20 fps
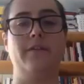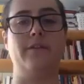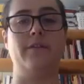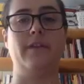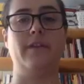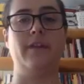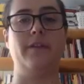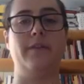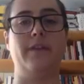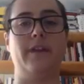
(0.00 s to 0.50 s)
or
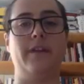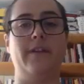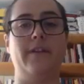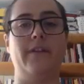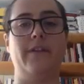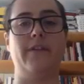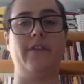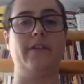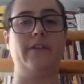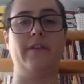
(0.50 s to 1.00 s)
anyone
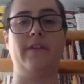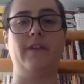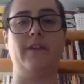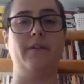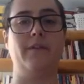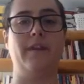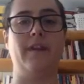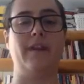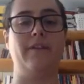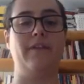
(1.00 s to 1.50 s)
else?
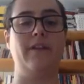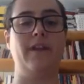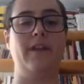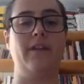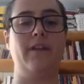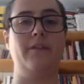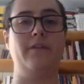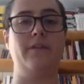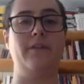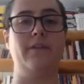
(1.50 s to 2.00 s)
Anyone have any
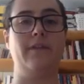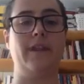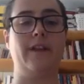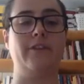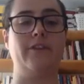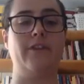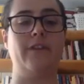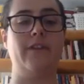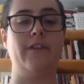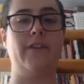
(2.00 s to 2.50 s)
other
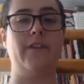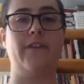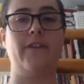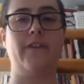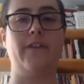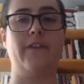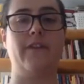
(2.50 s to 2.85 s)
reflections?